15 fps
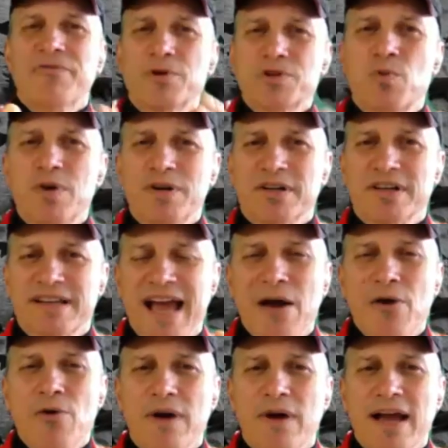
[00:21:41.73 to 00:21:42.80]
I've always wondered
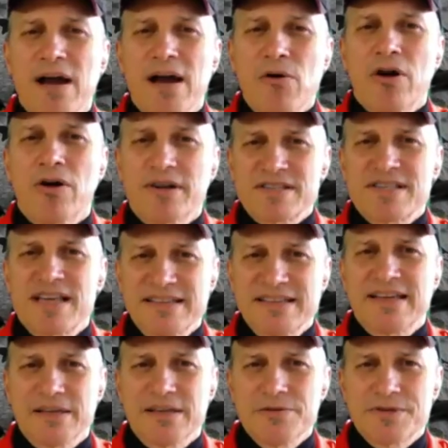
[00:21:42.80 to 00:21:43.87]
how how hard is that to
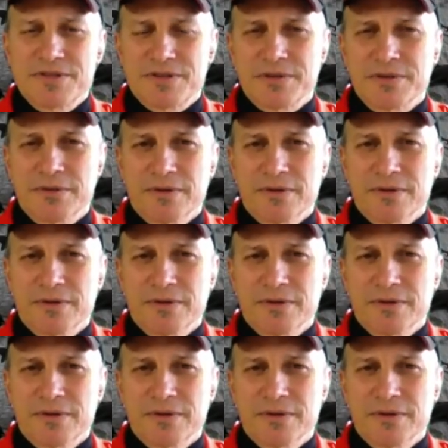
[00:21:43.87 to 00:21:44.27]
get used to.